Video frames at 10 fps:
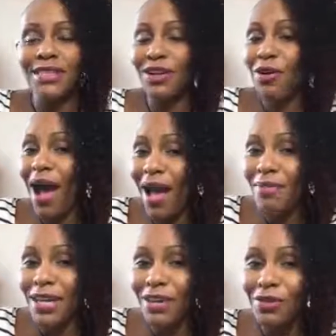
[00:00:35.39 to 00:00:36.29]
So
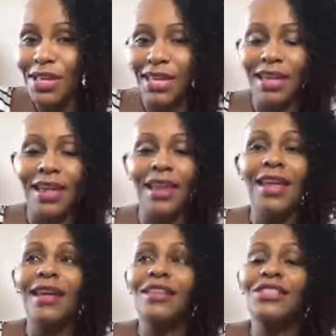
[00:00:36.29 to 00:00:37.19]
I'm here again
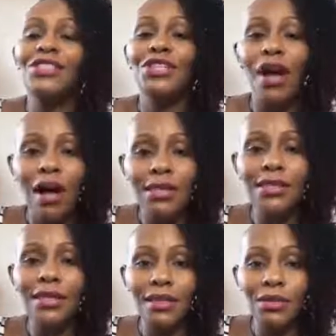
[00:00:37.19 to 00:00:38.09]
to talk
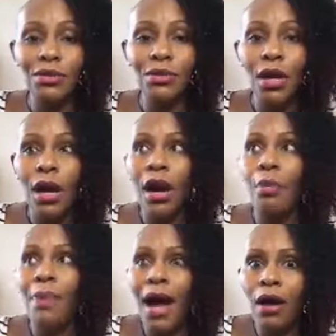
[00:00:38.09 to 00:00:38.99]
to you
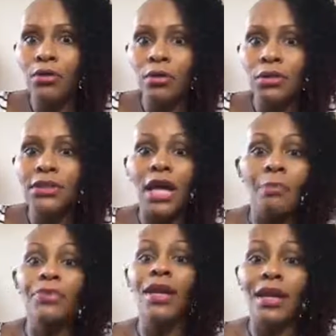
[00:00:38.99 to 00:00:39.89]
about
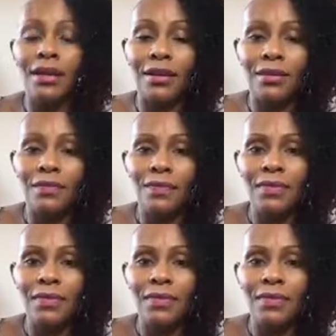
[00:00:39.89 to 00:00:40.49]
something